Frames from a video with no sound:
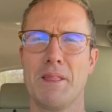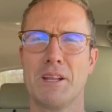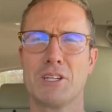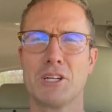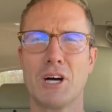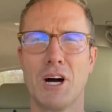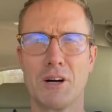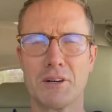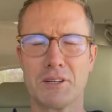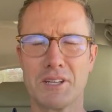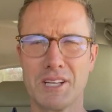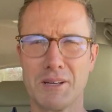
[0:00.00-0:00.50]

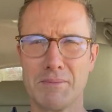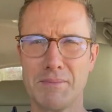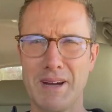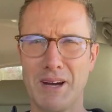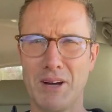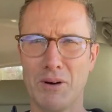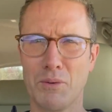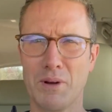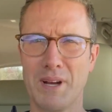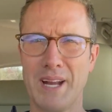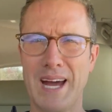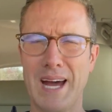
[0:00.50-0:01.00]
Talking
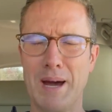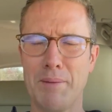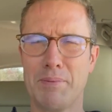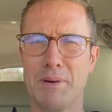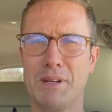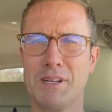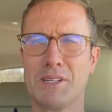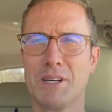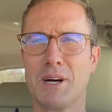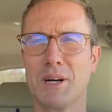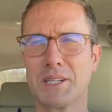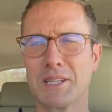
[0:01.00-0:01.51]
about what
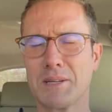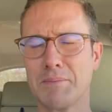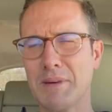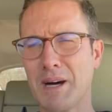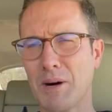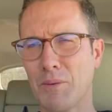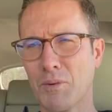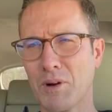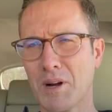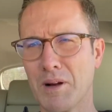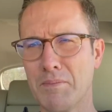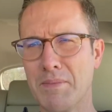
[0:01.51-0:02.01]
happened, talking
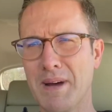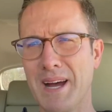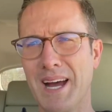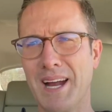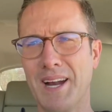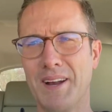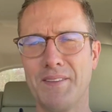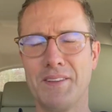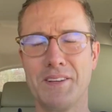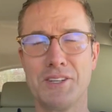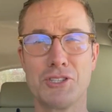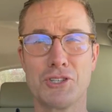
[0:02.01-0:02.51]
about where I'm
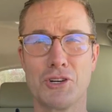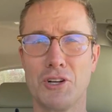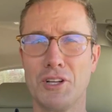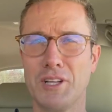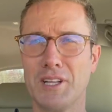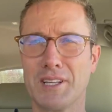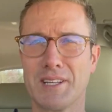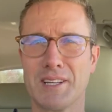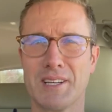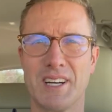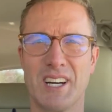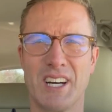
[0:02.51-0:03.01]
at, and then
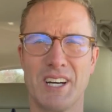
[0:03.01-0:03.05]
journaling.